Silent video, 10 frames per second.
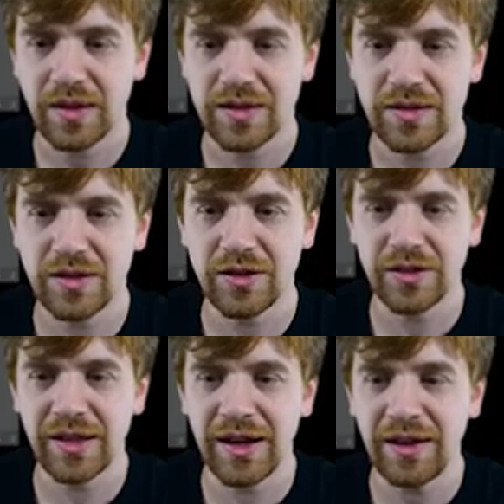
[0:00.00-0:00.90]

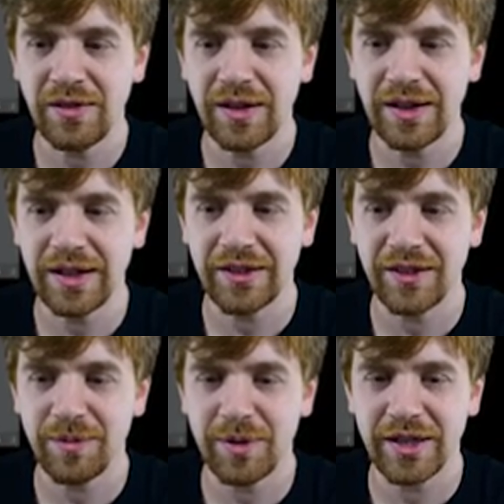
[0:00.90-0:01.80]
So now I have
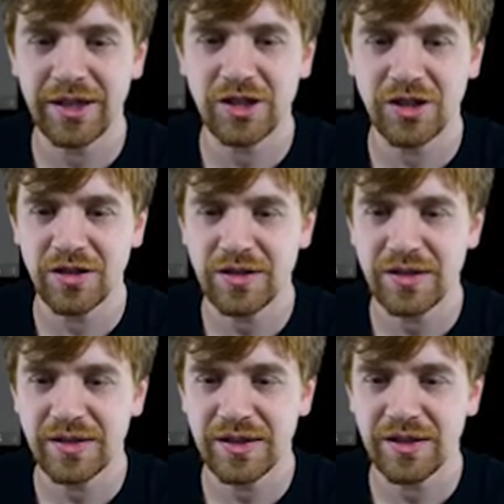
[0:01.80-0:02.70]
an application
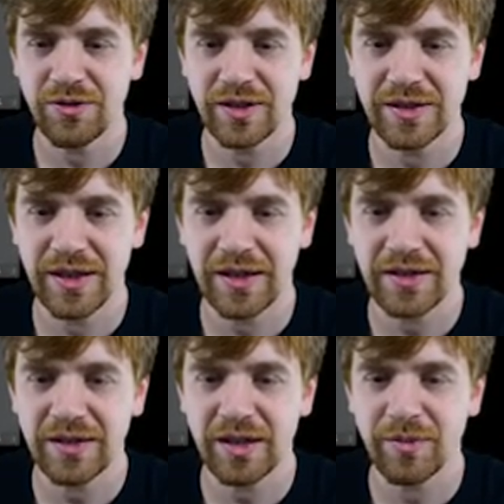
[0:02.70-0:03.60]
that
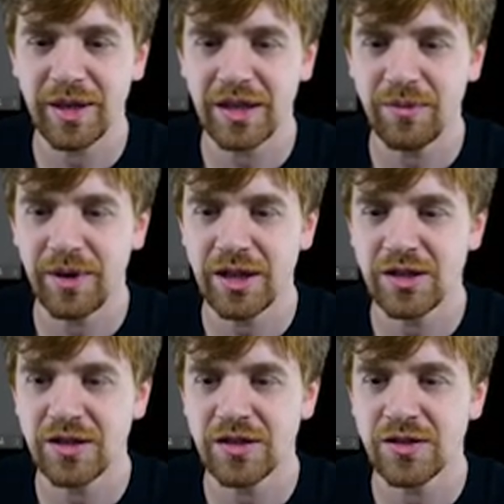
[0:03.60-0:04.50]
resize, and my
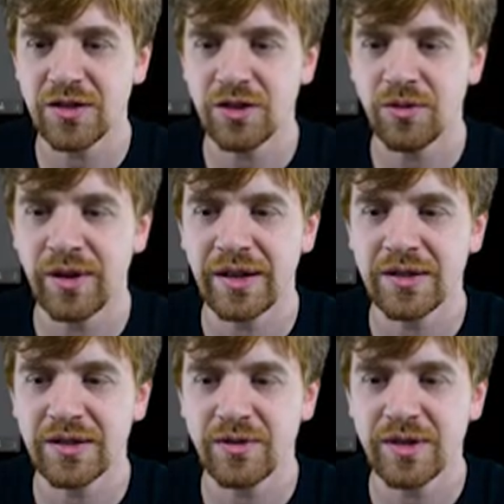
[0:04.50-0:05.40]
image is
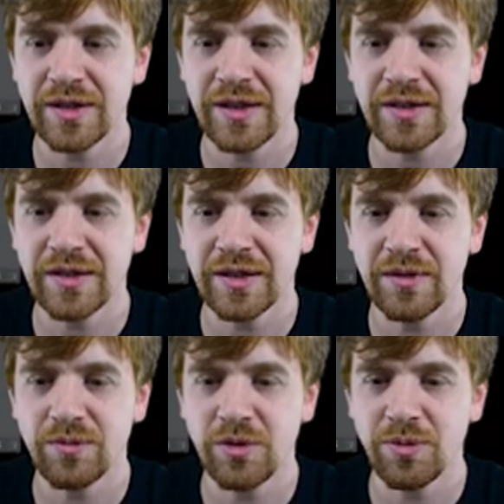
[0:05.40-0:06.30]
always
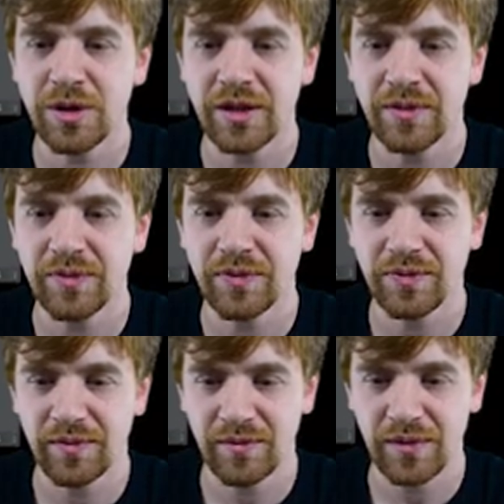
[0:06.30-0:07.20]
resizing properly.
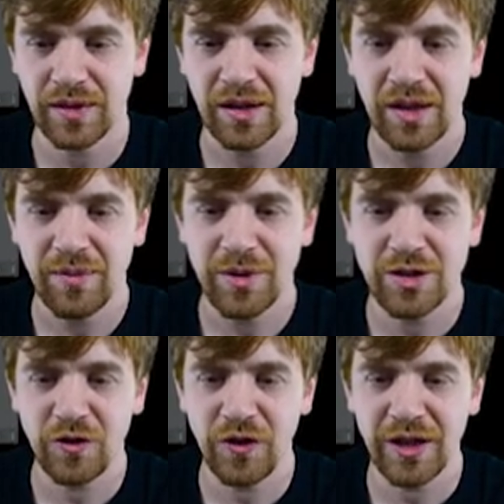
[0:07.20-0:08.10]
But
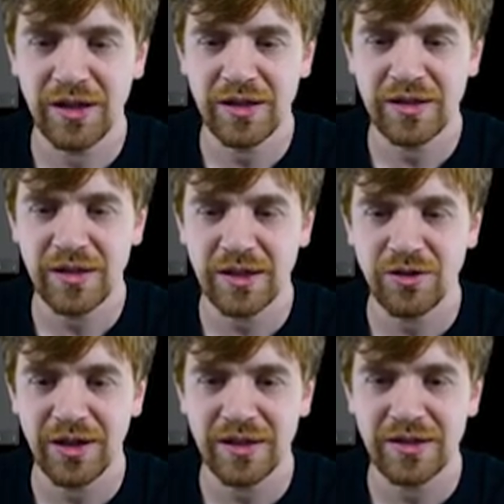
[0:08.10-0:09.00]
the thing is, as
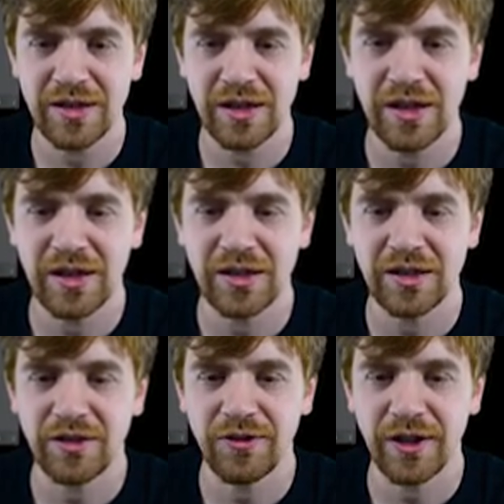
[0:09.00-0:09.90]
you can see,
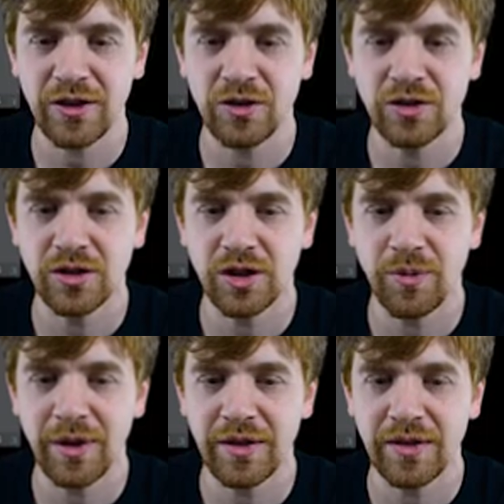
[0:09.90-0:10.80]
if I go a
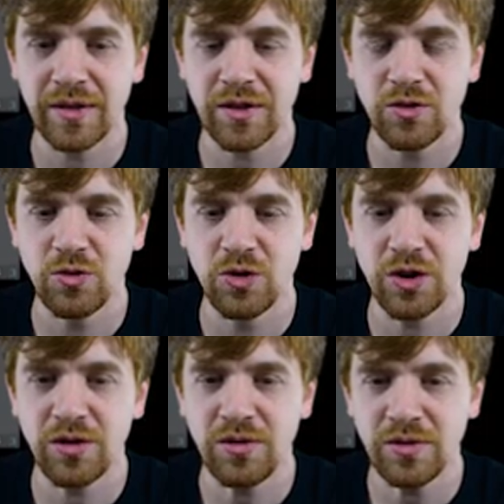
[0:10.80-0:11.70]
bit too
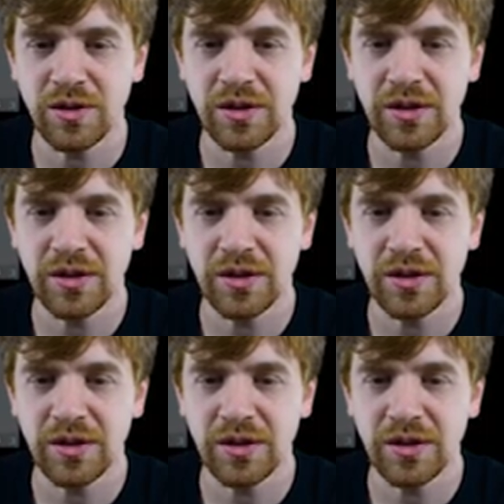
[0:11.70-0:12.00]
low,